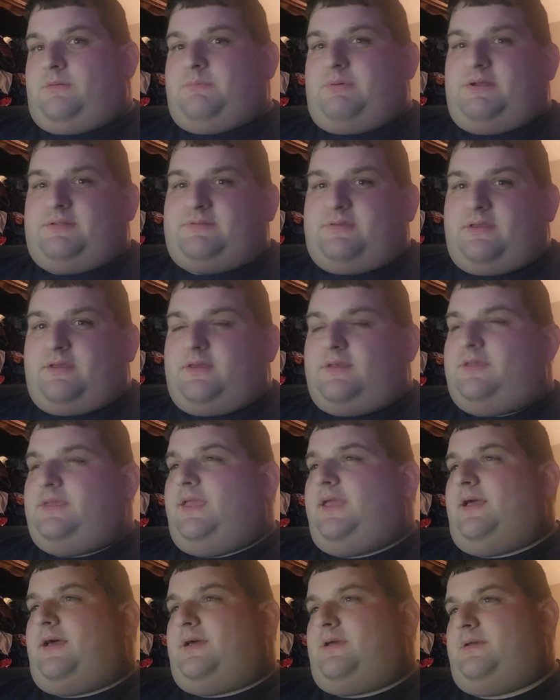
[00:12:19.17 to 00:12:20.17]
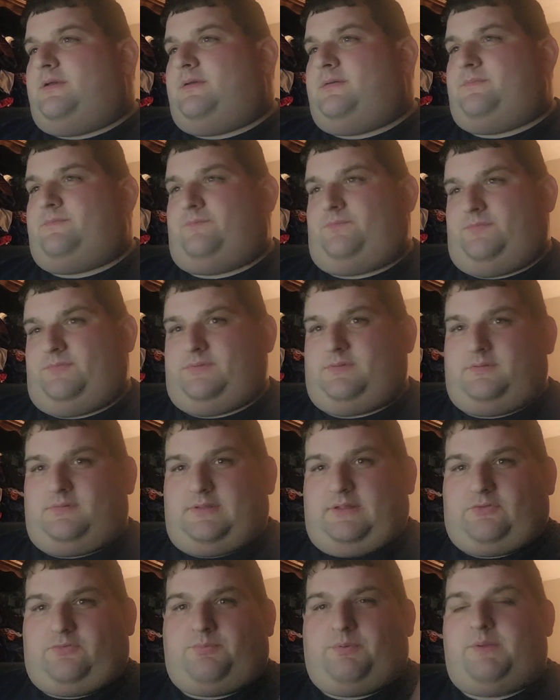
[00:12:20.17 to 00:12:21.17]
but uh, yeah,
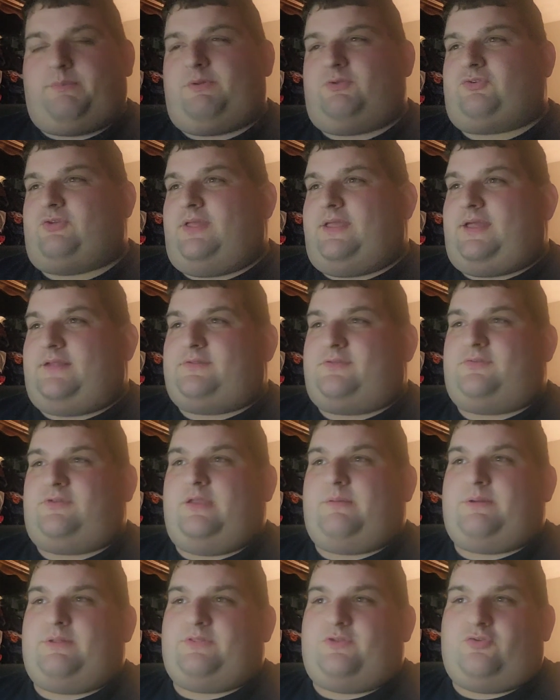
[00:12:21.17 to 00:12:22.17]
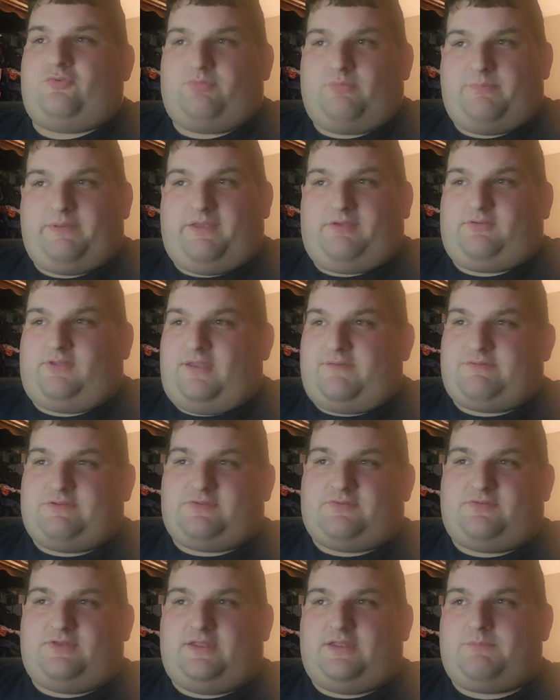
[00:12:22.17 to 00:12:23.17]
that's pretty much all I got to say about this one because I
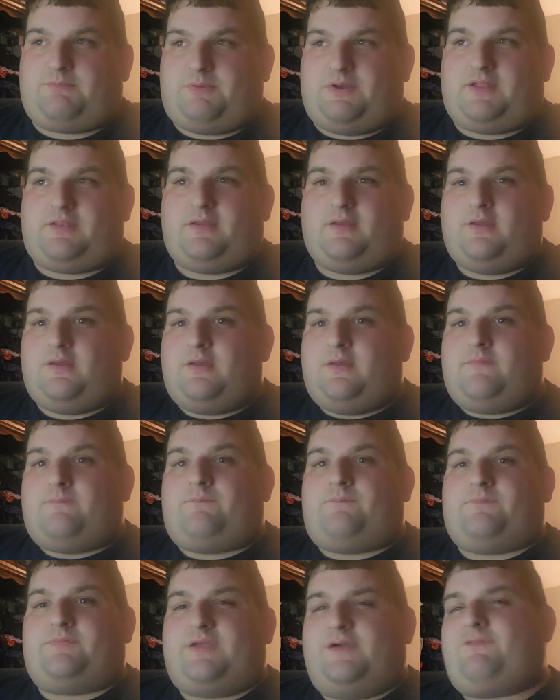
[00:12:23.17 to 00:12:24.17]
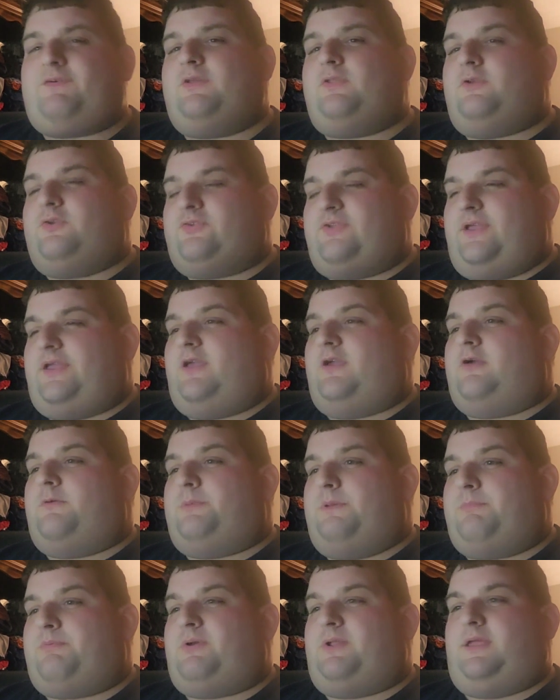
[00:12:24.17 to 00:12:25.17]
haven't seen it, but definitely looks like it could
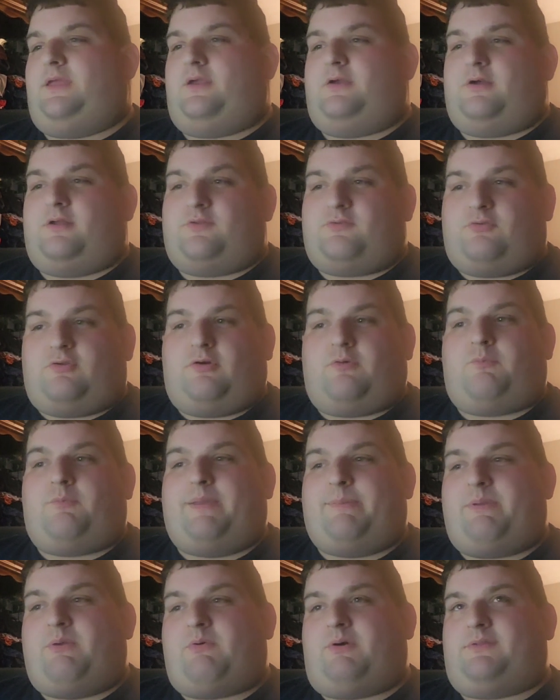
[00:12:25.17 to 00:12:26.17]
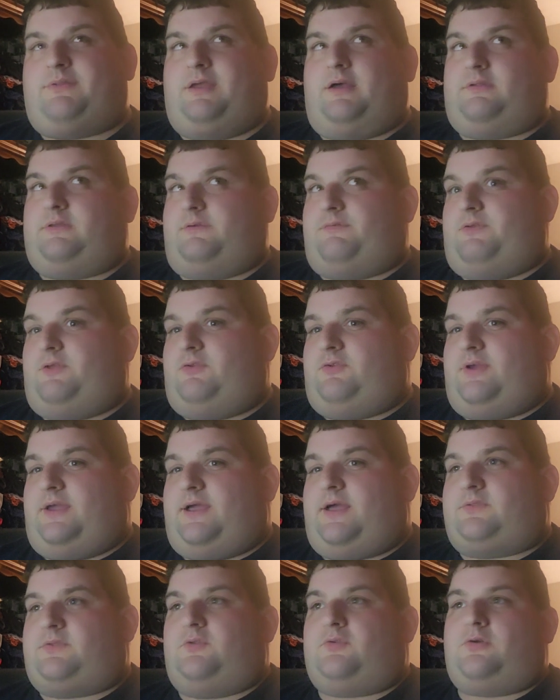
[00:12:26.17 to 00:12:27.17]
be pretty good. So maybe one day I'll definitely
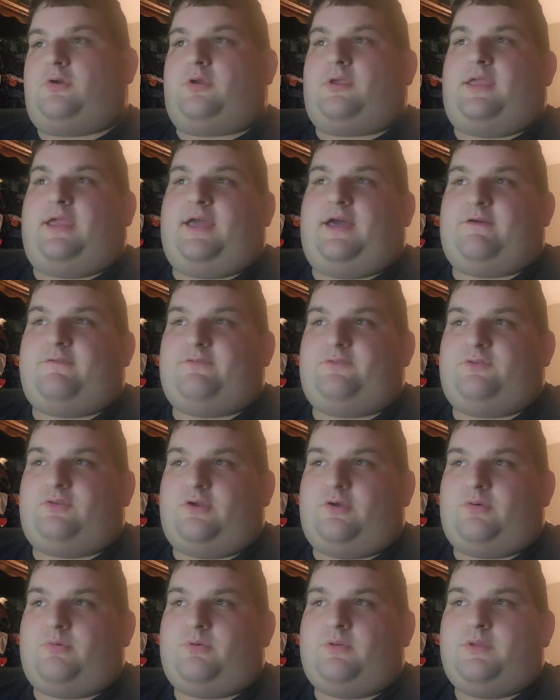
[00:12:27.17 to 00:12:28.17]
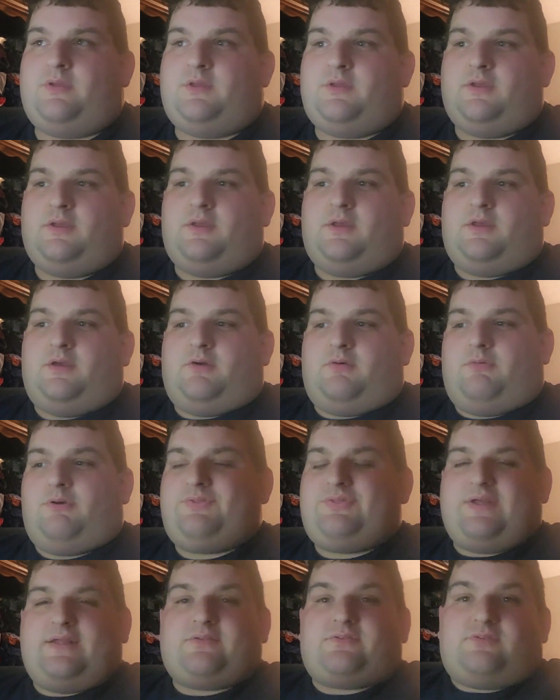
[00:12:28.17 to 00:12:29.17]
check out the Dark Half. So,
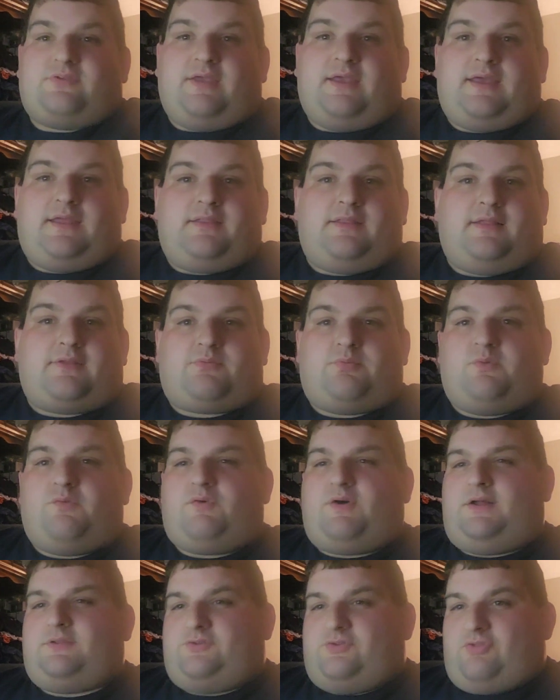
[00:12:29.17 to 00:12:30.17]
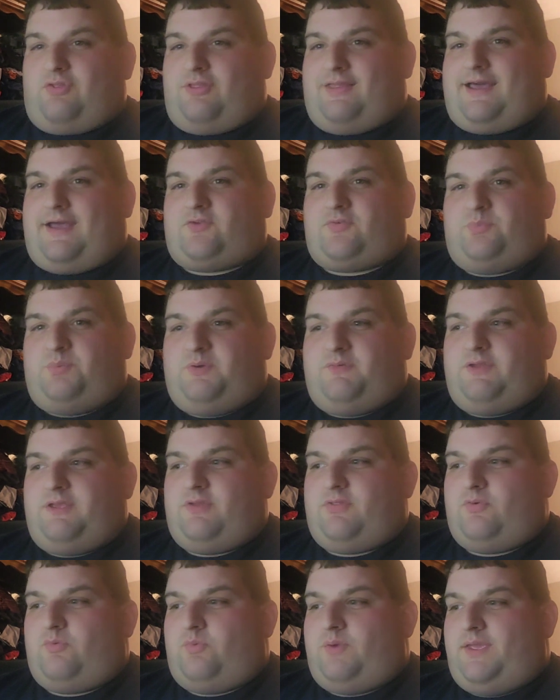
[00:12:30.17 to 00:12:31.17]
with that said, let's move on to the last movie
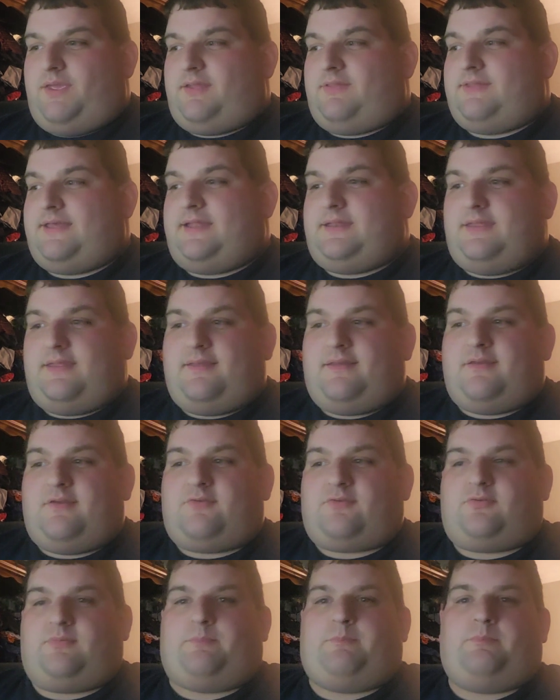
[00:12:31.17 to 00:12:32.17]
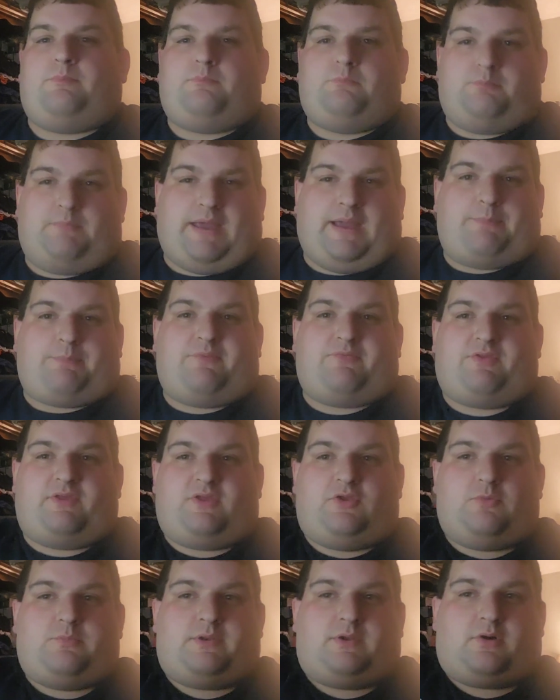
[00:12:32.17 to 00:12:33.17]
of the week, and that is Map of the
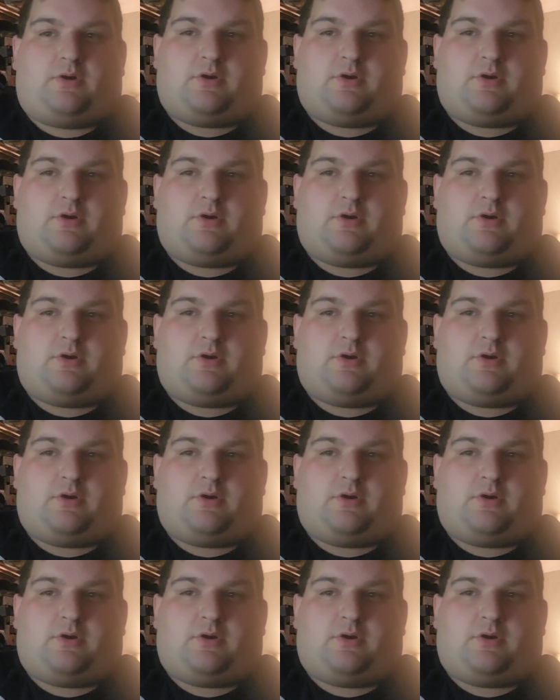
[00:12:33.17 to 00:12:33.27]
Human